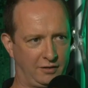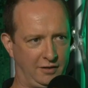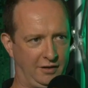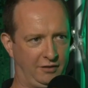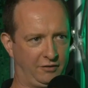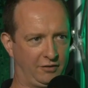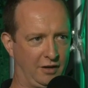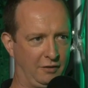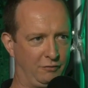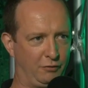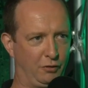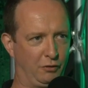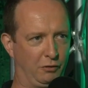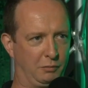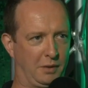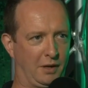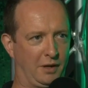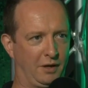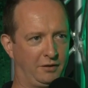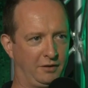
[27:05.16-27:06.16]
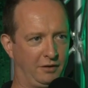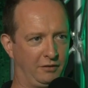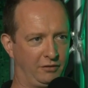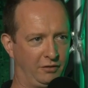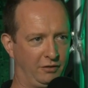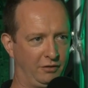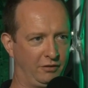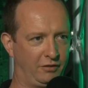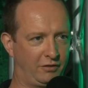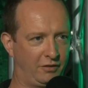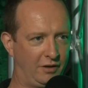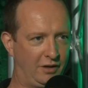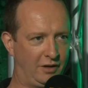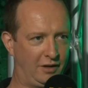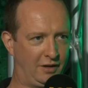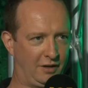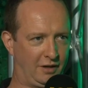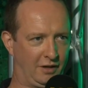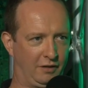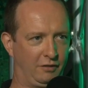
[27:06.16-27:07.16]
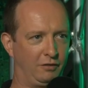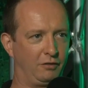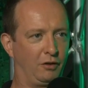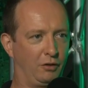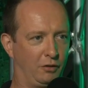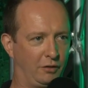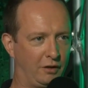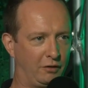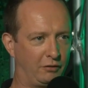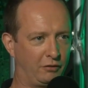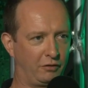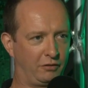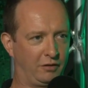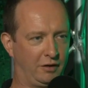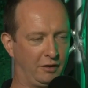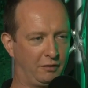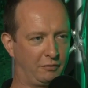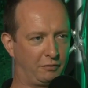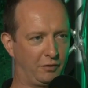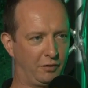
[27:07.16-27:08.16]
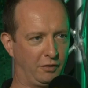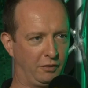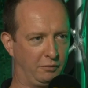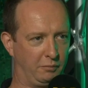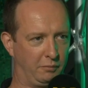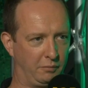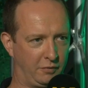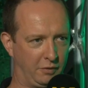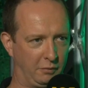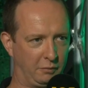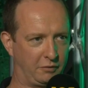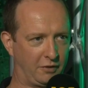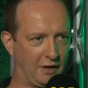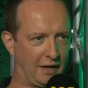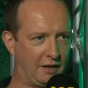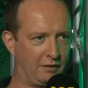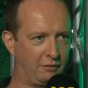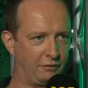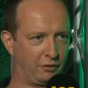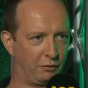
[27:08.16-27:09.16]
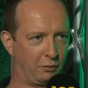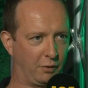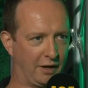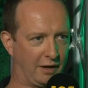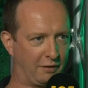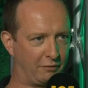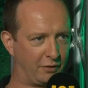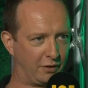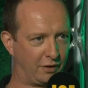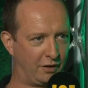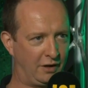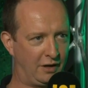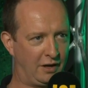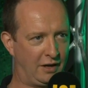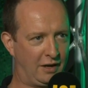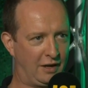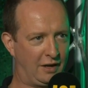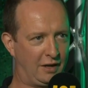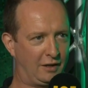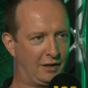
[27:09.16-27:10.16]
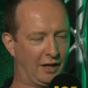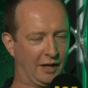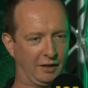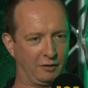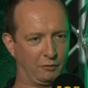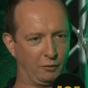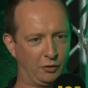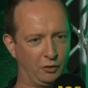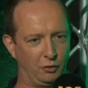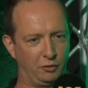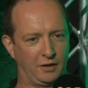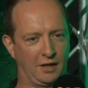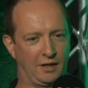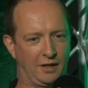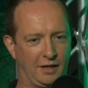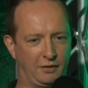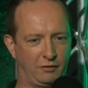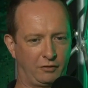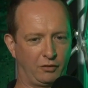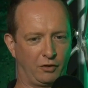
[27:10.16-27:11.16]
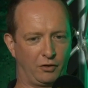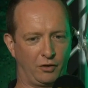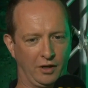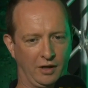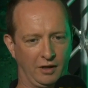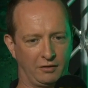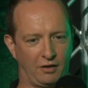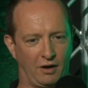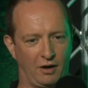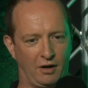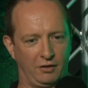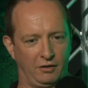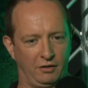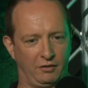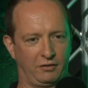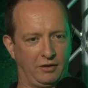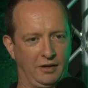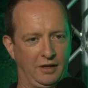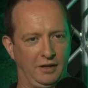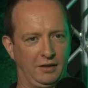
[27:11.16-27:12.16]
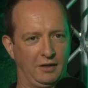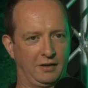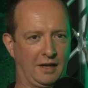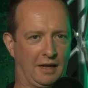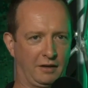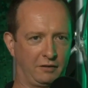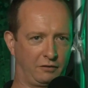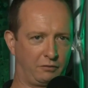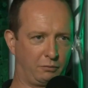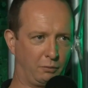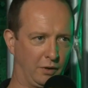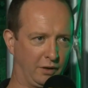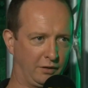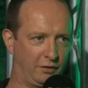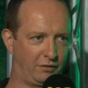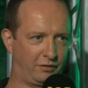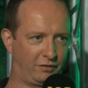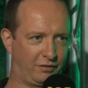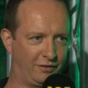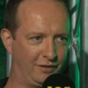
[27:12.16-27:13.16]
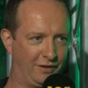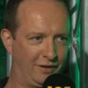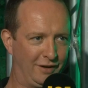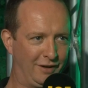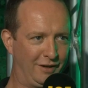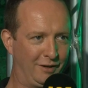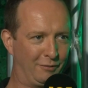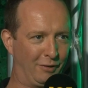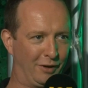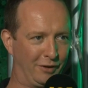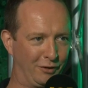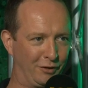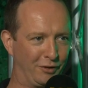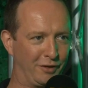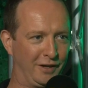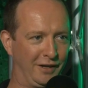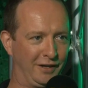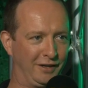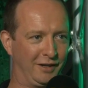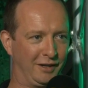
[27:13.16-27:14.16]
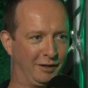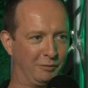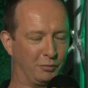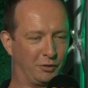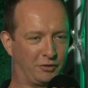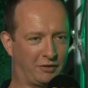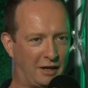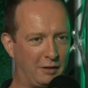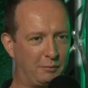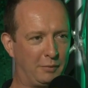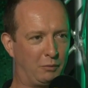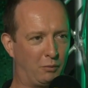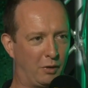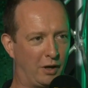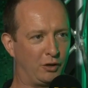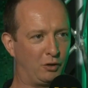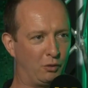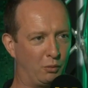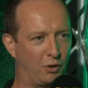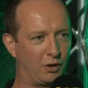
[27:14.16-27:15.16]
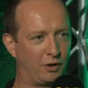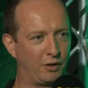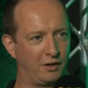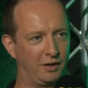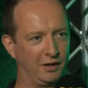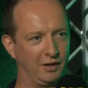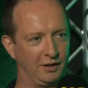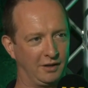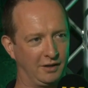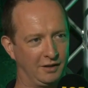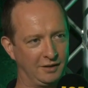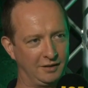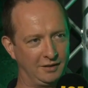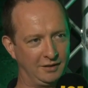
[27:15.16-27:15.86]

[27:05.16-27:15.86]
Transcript: cliched view of politicians is you know they're just in it for them themselves or whatever yeah like when you tell that story it's hard to see that that's what's what you're thinking but tell me what you were thinking